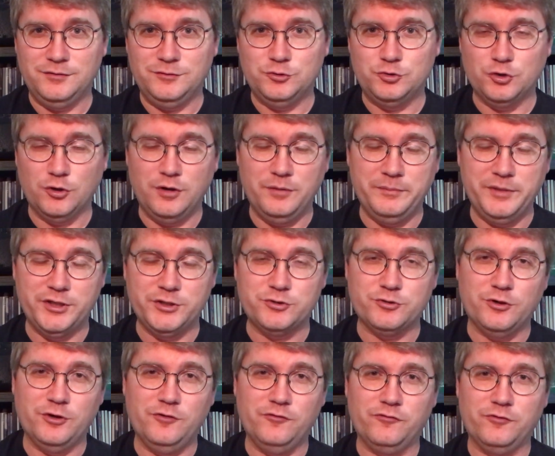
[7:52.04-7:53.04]
drum
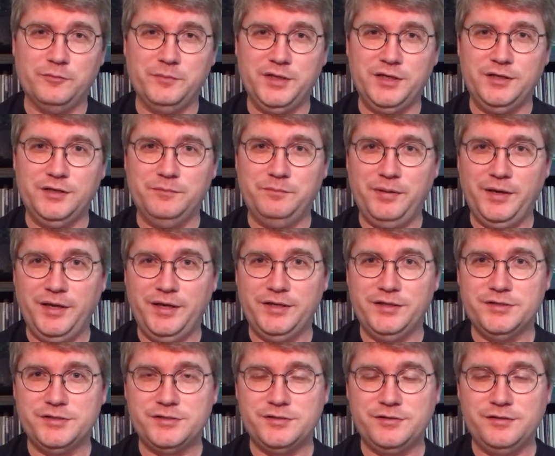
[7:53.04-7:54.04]
intro from Ian
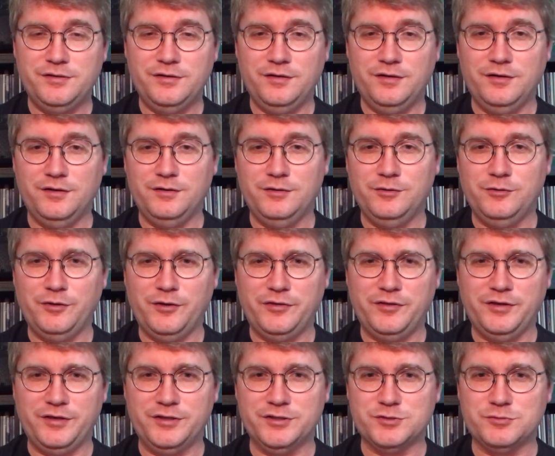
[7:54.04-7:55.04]
Pace, who I
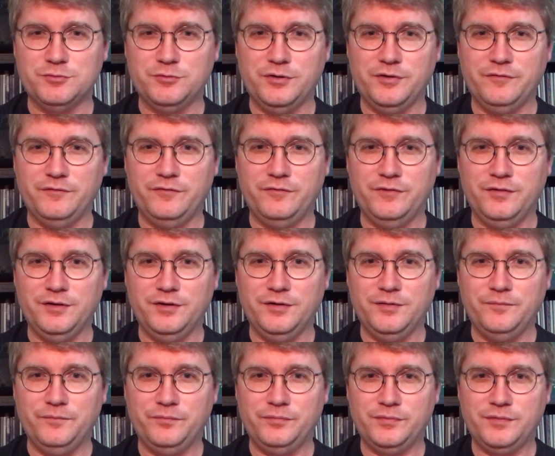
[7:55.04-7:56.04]
think is one of
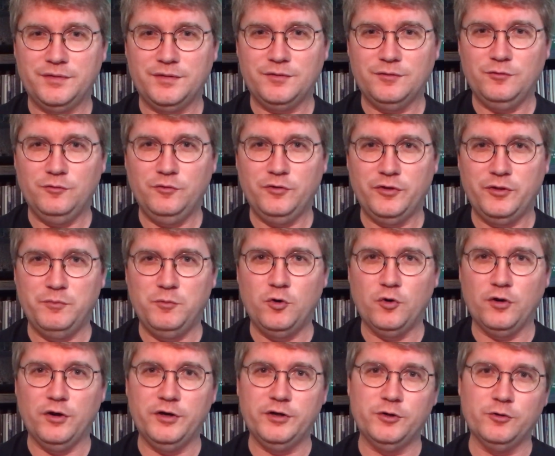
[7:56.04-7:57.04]
the
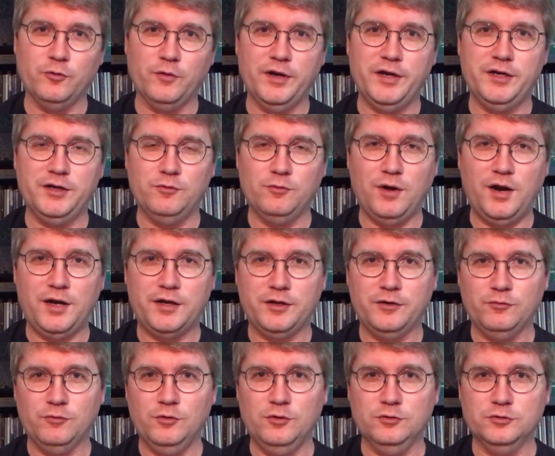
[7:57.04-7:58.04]
more underrated rock
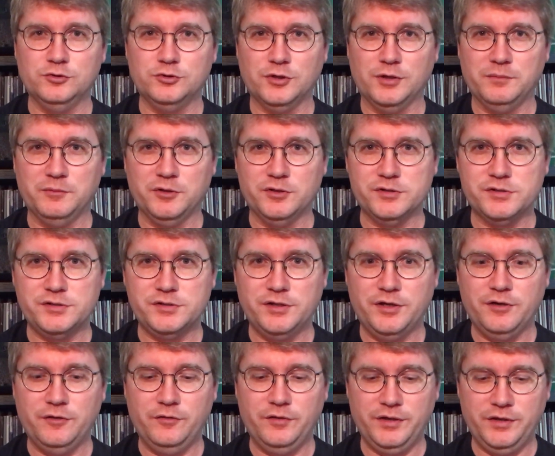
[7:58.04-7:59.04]
and roll drummers. You
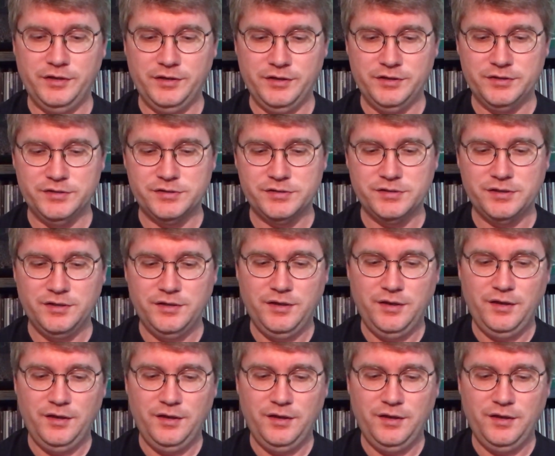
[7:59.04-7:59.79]
know, in his